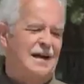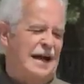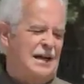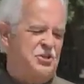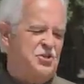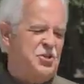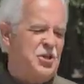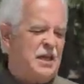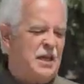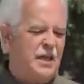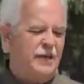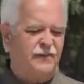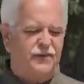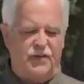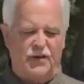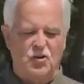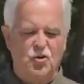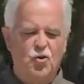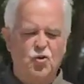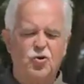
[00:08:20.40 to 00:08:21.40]
achieved
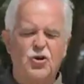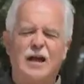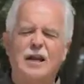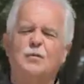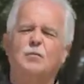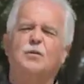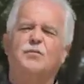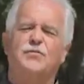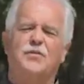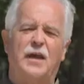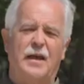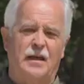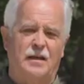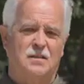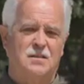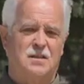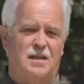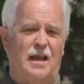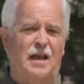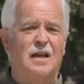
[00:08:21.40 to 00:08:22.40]
incredible
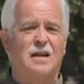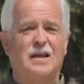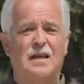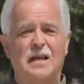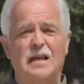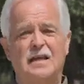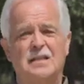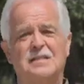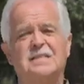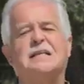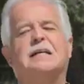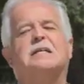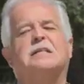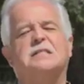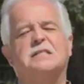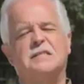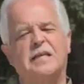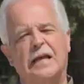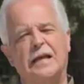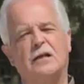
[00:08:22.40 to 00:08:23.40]
things in his
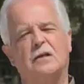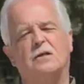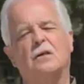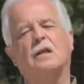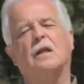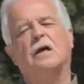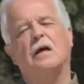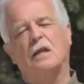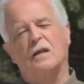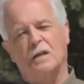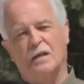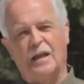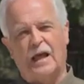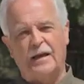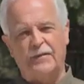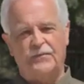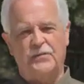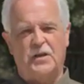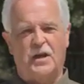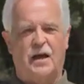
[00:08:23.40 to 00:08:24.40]
single
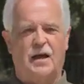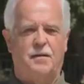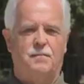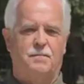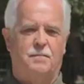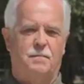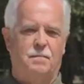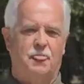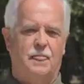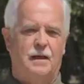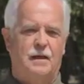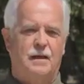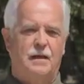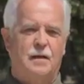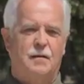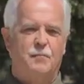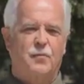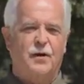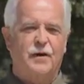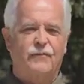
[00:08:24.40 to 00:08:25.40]
lifetime.
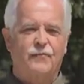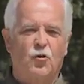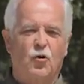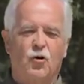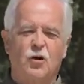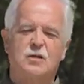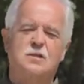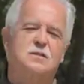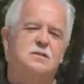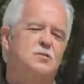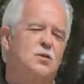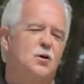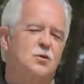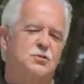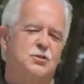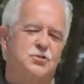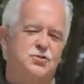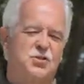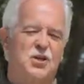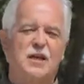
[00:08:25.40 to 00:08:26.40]
But of course,
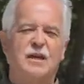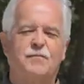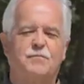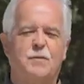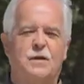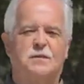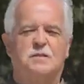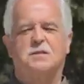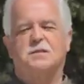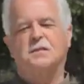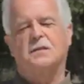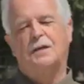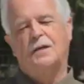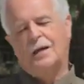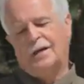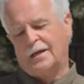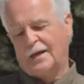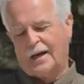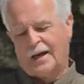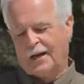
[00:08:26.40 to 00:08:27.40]
those achievements
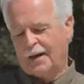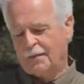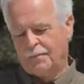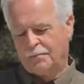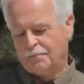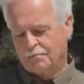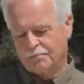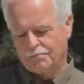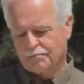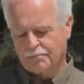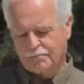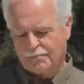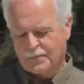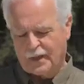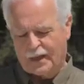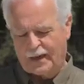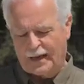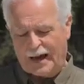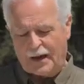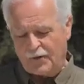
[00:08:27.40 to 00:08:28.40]

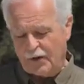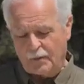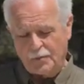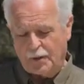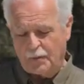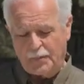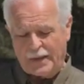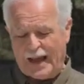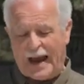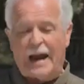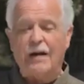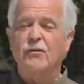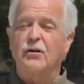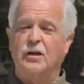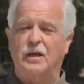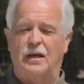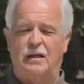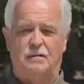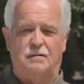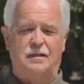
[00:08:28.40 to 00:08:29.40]
allowed him to be
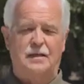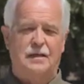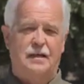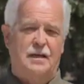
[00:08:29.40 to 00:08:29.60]
arrogant